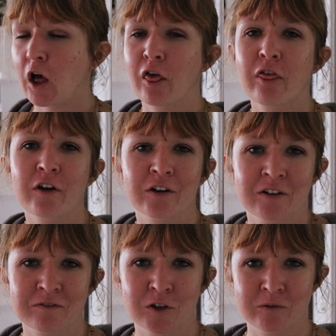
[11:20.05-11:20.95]
a
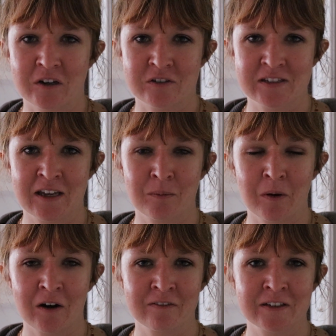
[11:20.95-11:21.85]
third of your rose hip
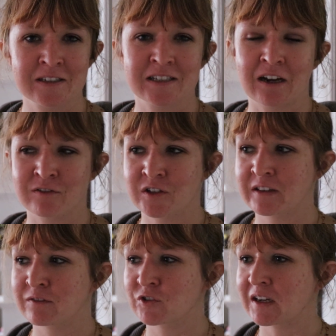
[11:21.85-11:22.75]
harvest after
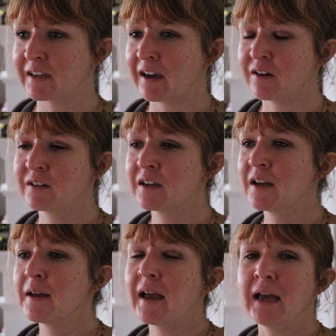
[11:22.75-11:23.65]
they've dried out
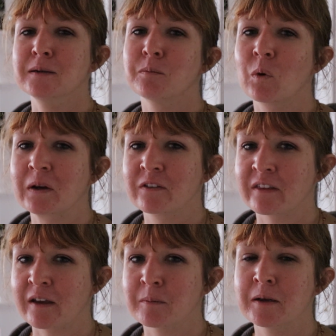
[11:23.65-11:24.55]
and boil
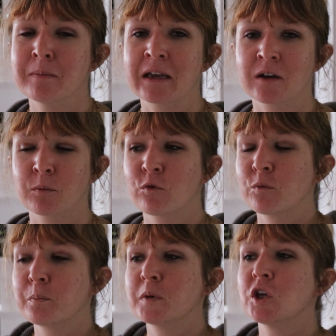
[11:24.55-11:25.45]
them and make a
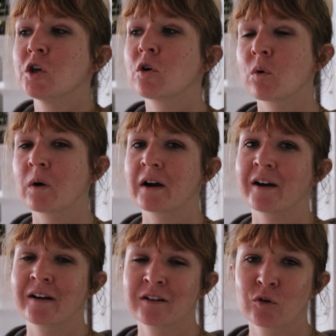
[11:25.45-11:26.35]

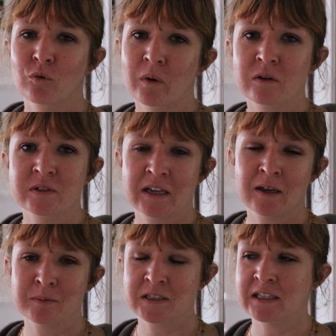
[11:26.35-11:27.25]
pure rose
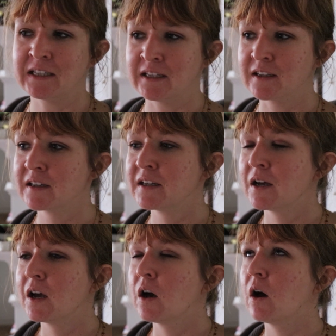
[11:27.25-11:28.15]
hip tea.
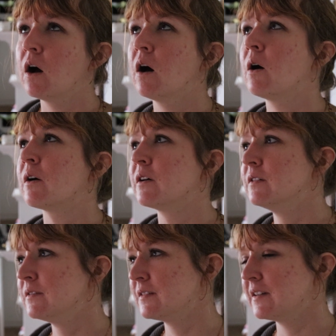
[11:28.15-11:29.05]
Oh,
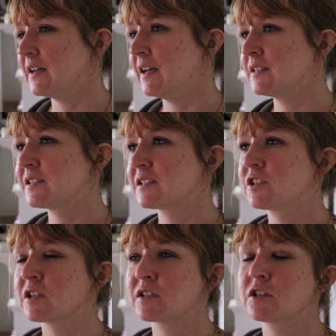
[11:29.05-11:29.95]
it's
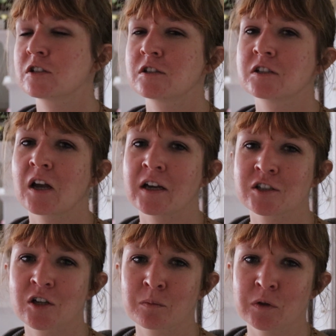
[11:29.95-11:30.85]
just
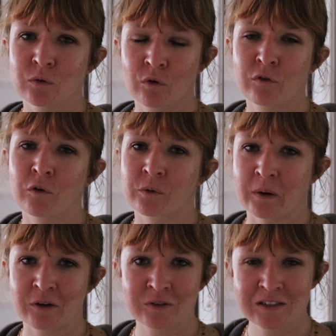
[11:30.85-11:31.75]
such a beautiful
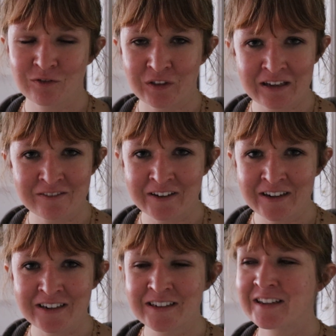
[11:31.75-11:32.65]
rose
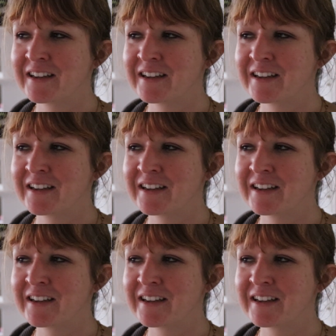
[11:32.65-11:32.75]
flavor